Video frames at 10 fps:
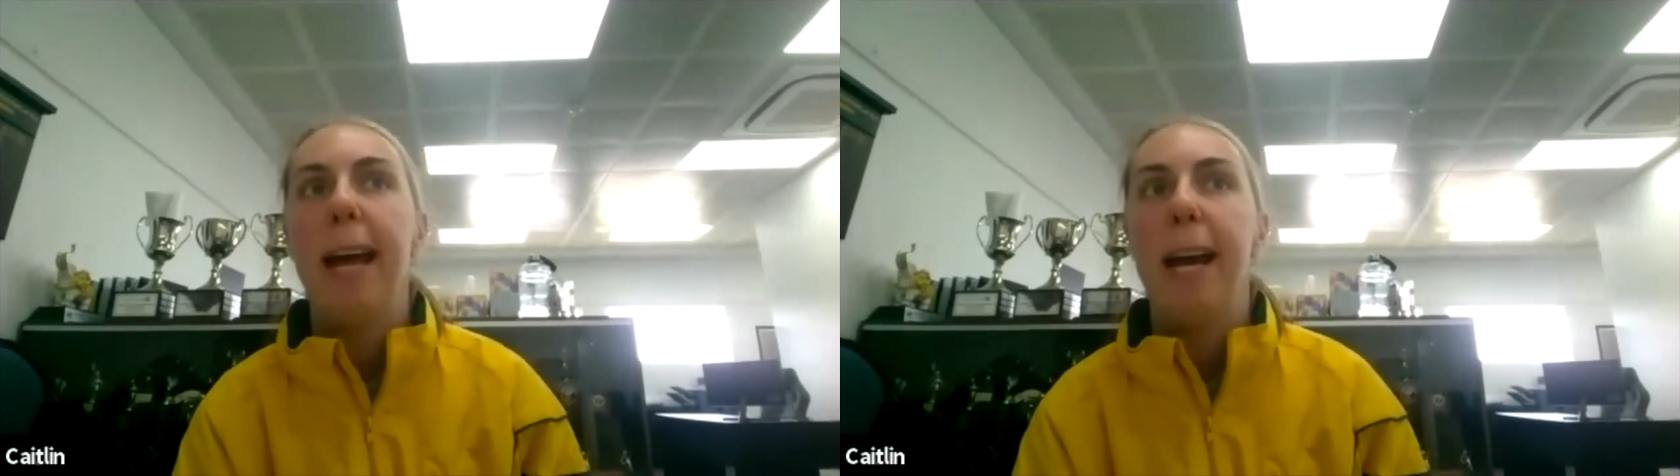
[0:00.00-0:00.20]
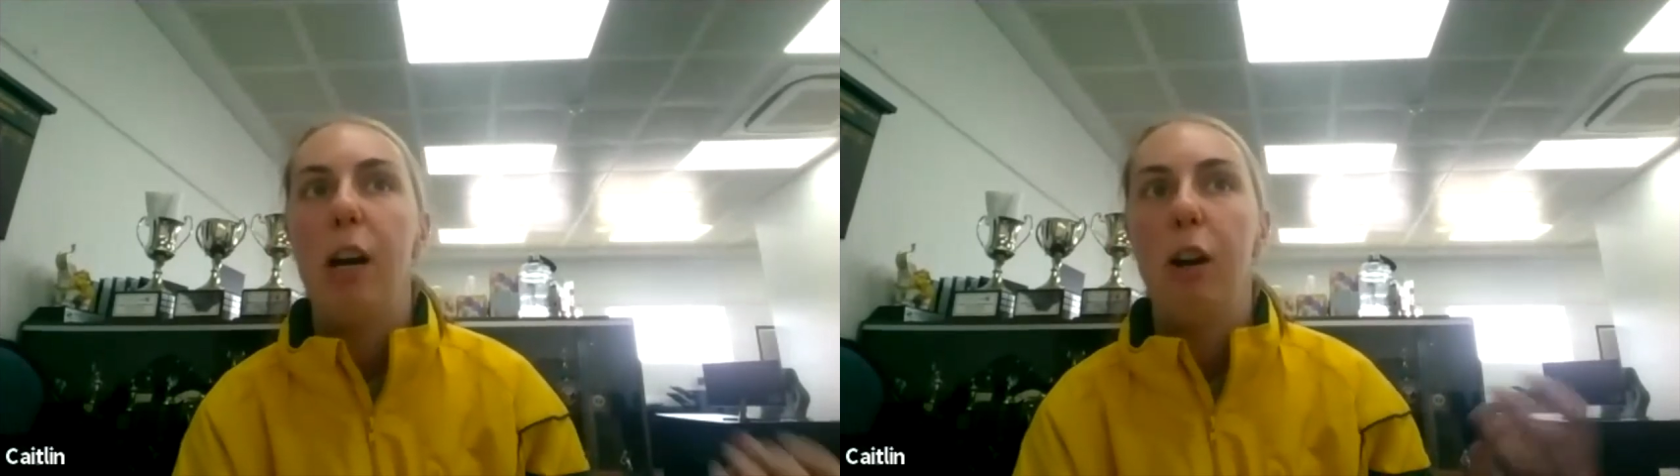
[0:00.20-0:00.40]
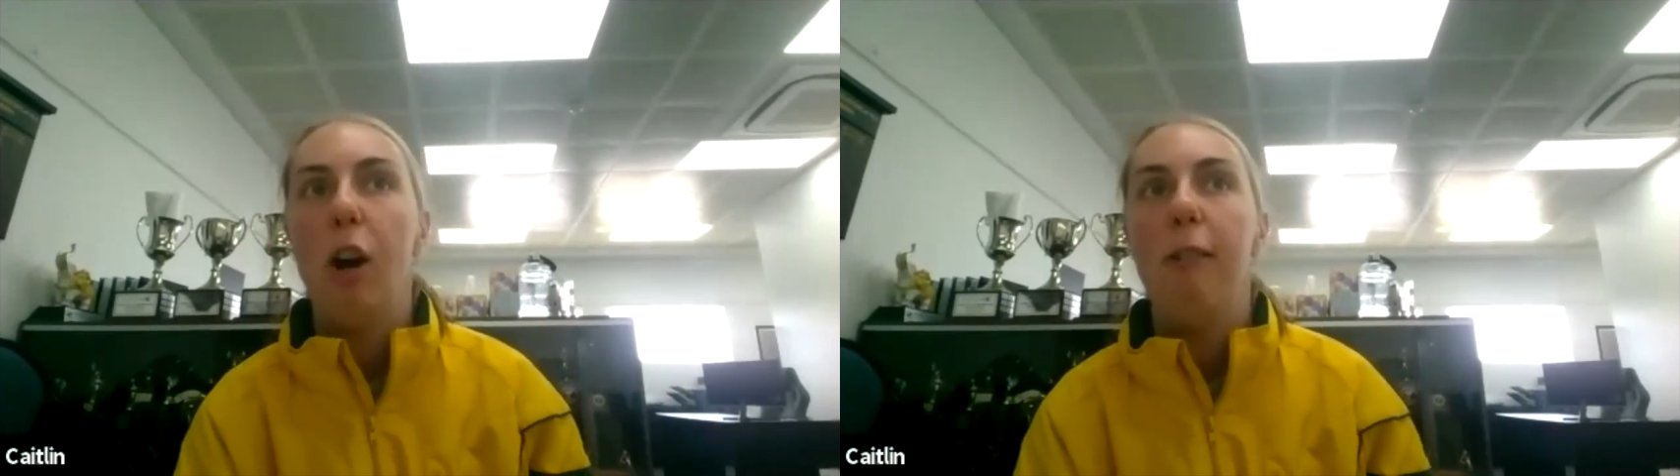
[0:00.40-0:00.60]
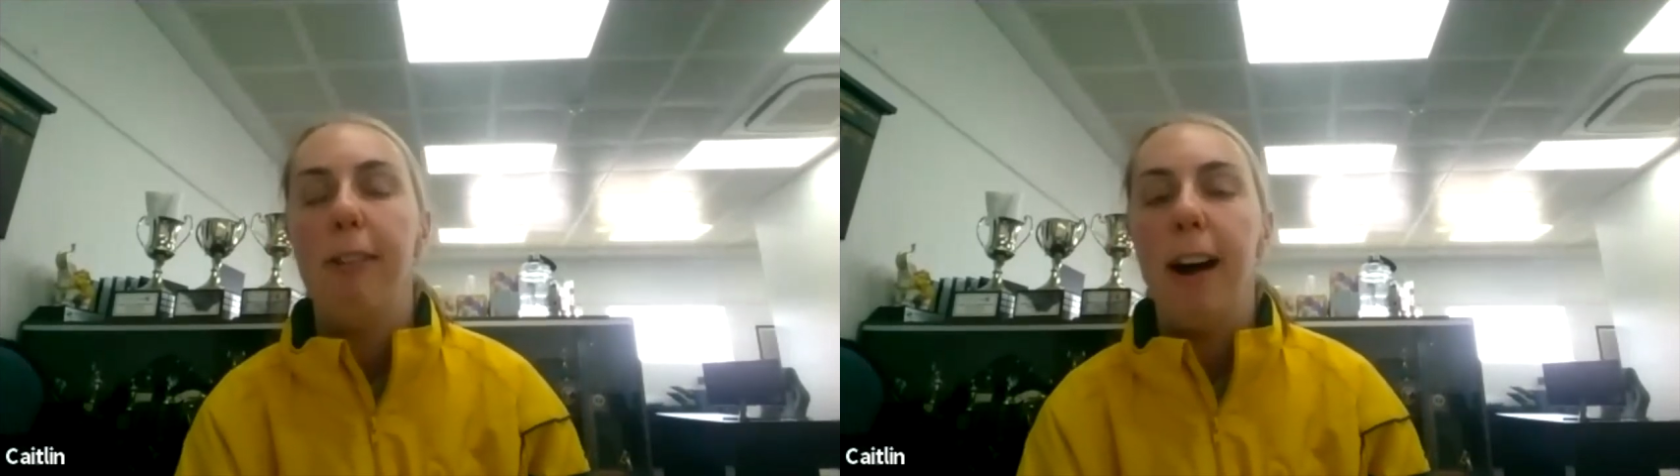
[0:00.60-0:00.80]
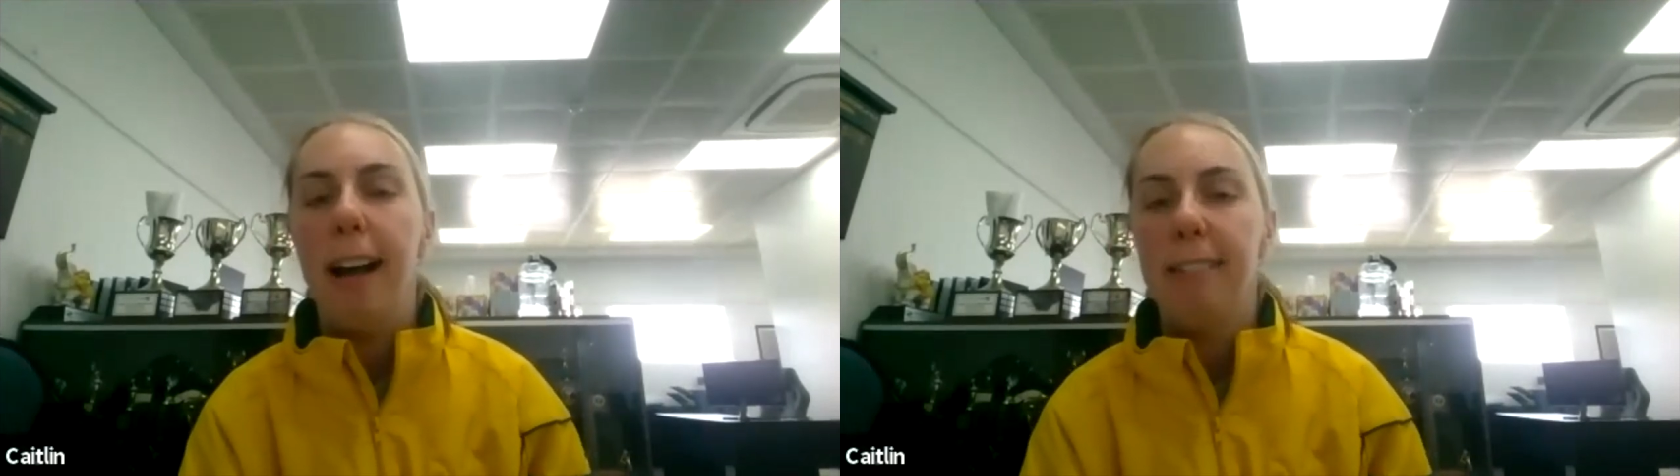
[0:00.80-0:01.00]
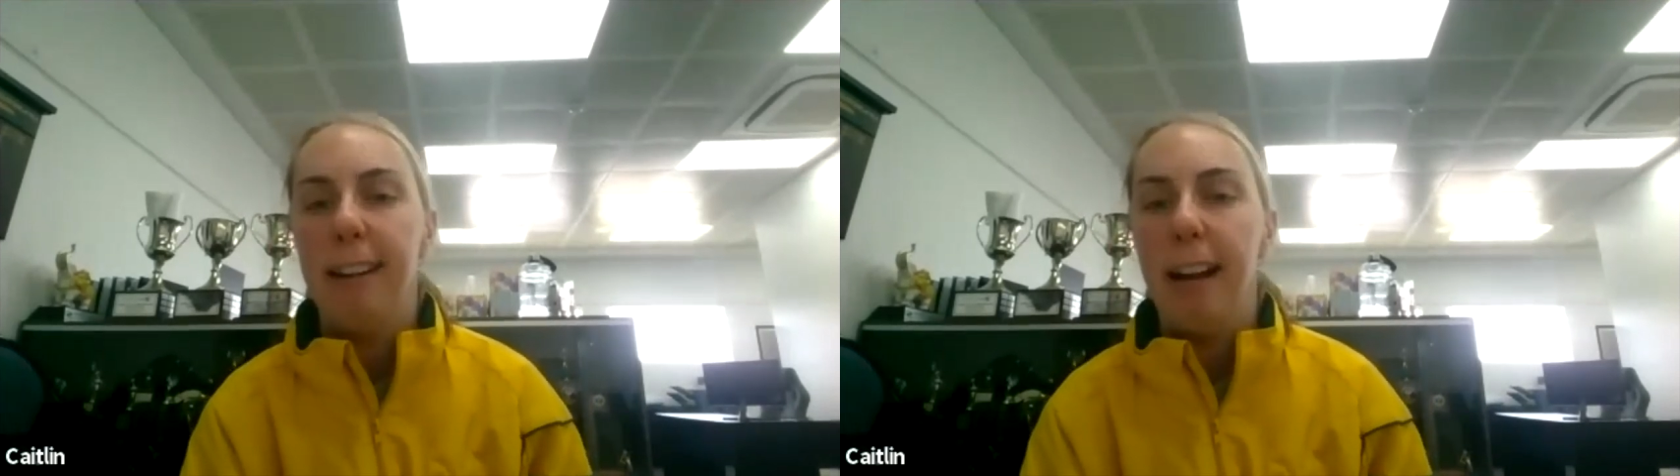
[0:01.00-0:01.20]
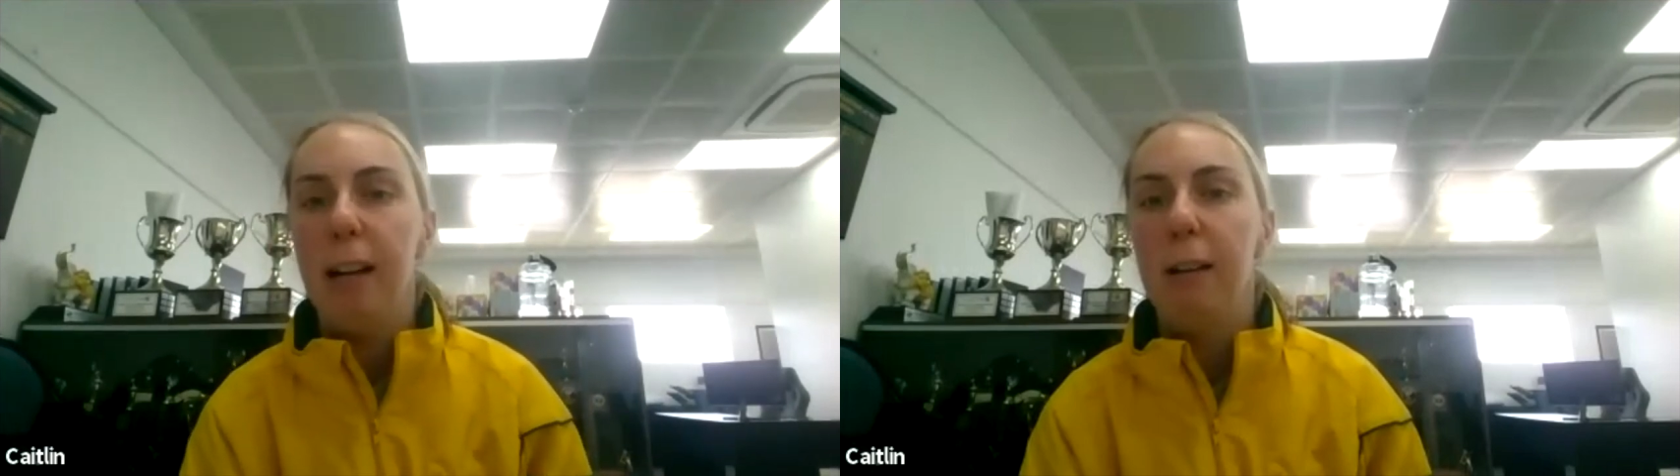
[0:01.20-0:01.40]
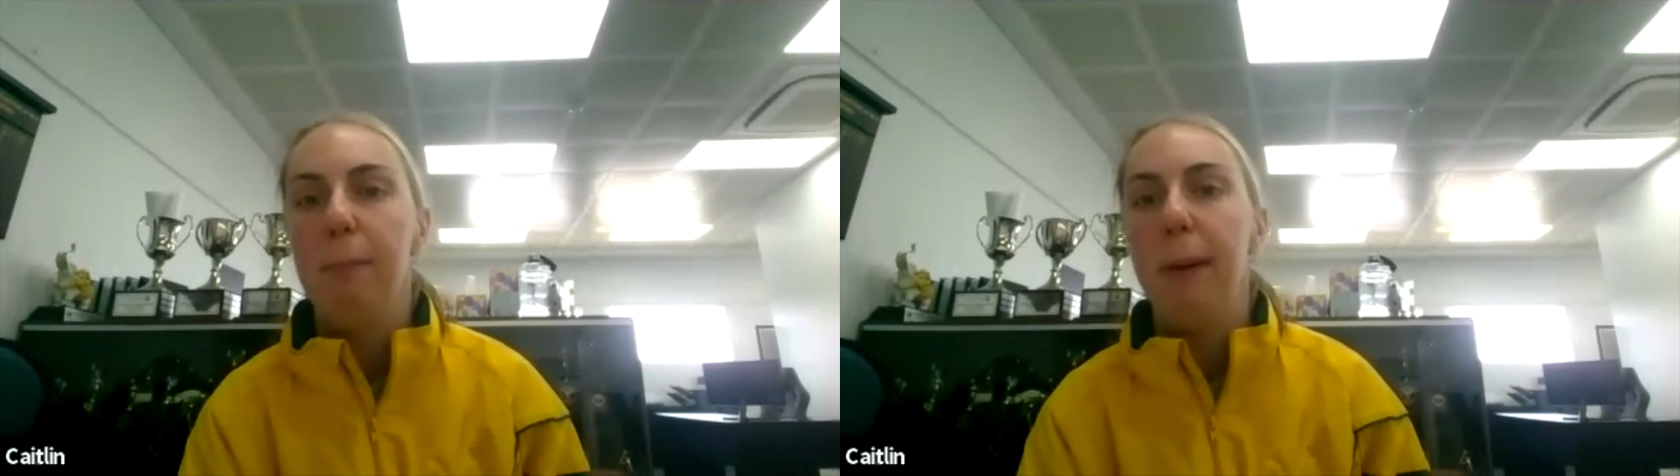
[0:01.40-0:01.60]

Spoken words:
they are a lot faster,